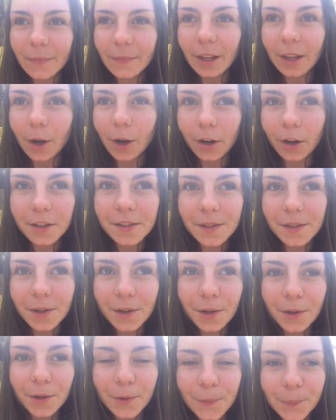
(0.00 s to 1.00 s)

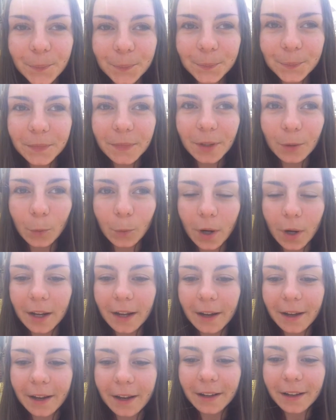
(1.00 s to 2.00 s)
also, what
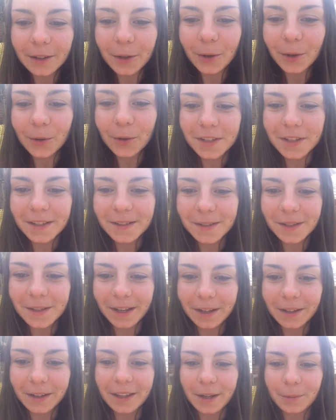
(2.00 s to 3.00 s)
I noticed,
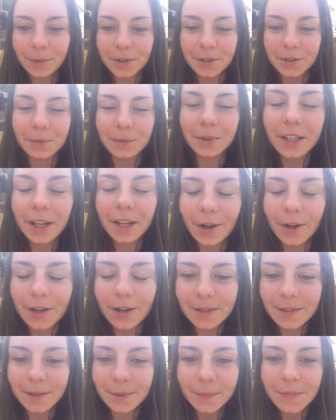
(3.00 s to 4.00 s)
and that was really
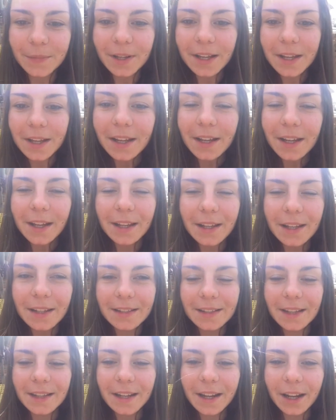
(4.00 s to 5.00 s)
awesome,
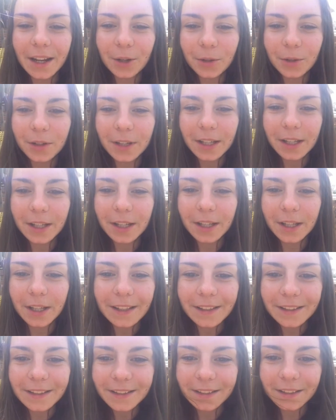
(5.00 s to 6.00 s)
is that I could
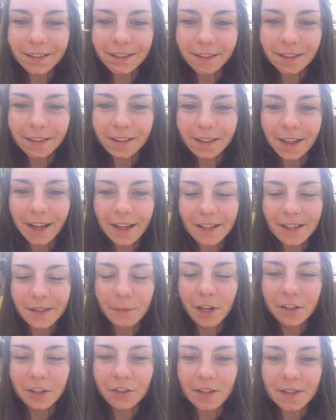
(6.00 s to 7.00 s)
eat as
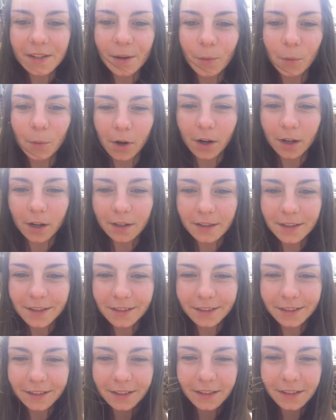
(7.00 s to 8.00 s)
much as I want
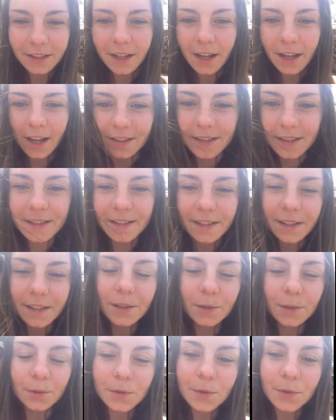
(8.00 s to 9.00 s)
and still
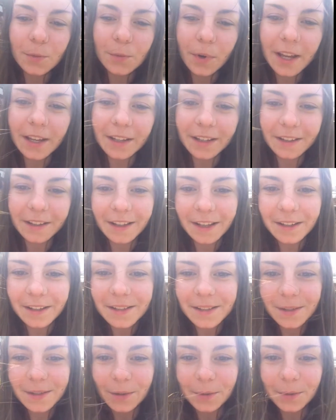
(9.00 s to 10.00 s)
lose weight. And that
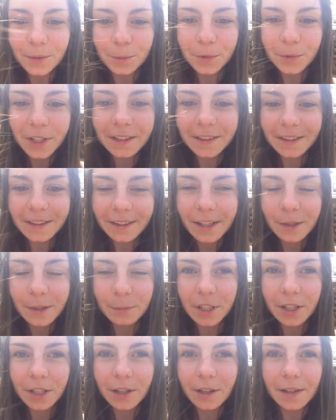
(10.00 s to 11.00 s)
is the weird thing
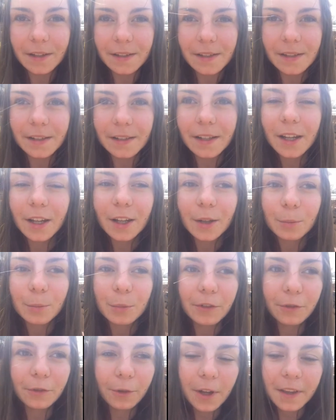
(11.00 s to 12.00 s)
because
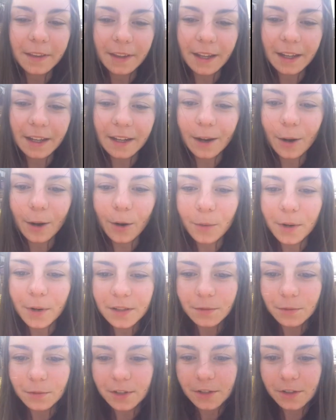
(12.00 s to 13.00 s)
before that, I
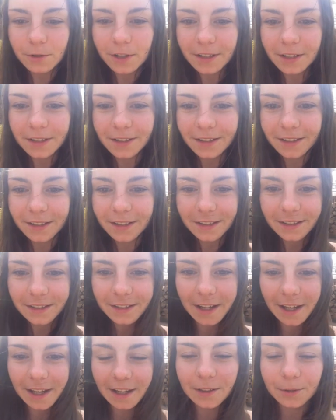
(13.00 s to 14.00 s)
always restricted
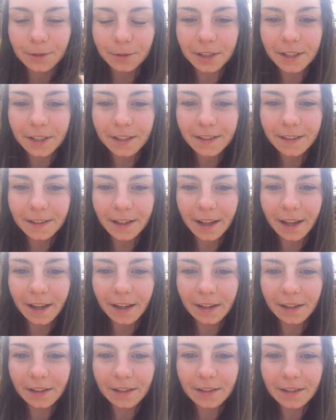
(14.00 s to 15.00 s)
calories
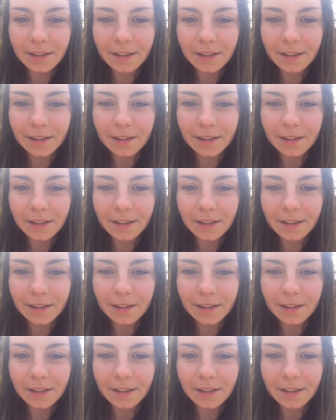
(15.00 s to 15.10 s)
and